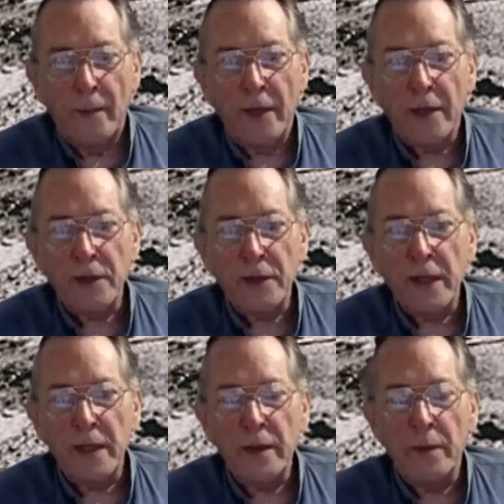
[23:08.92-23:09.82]
because
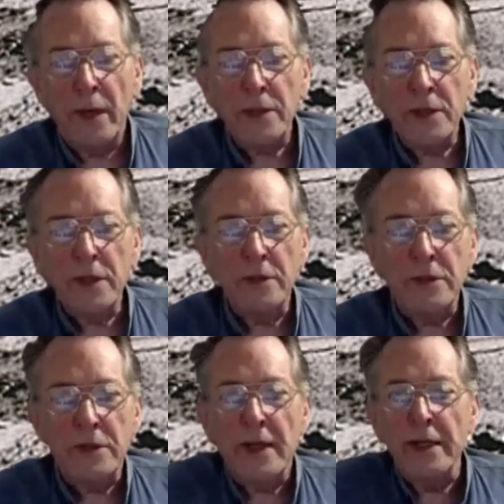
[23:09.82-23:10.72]
the person who
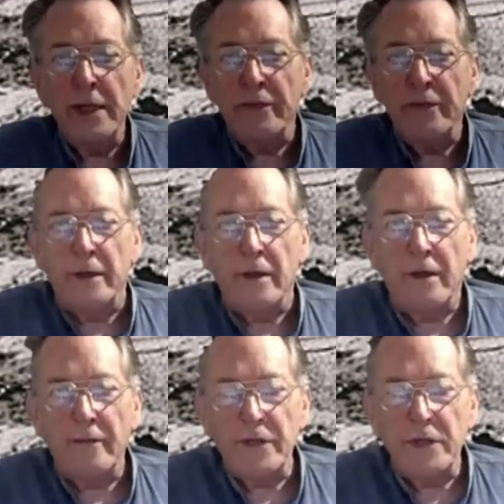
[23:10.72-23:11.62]
signed the
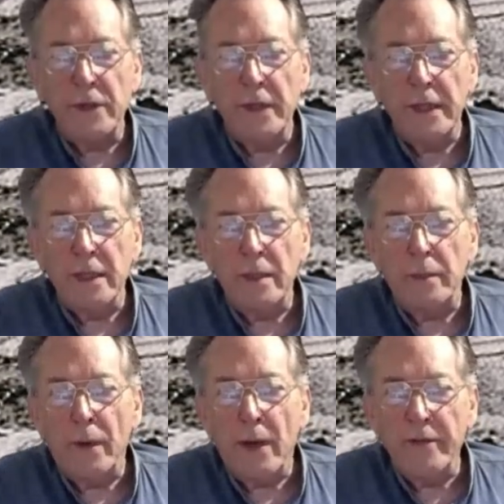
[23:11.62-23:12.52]
photograph is doing it in a
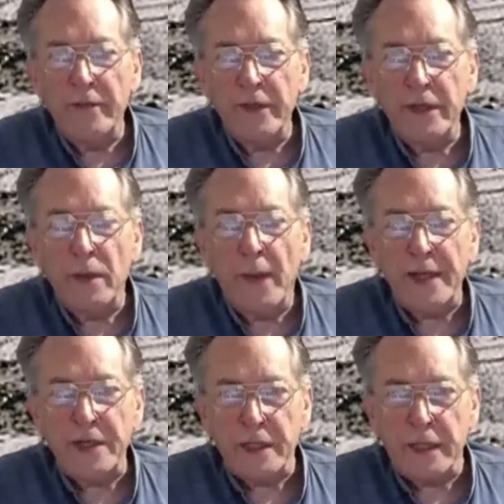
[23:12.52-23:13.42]
private
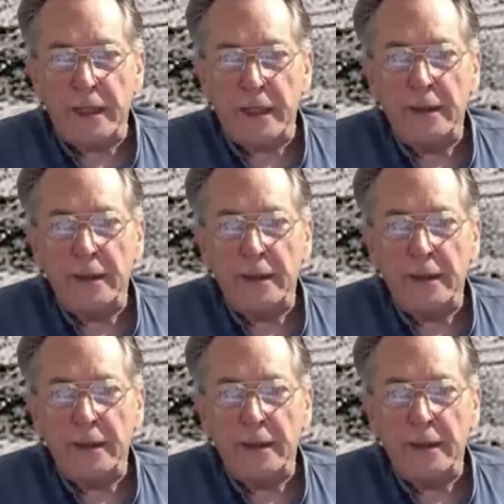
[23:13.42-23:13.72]
capacity.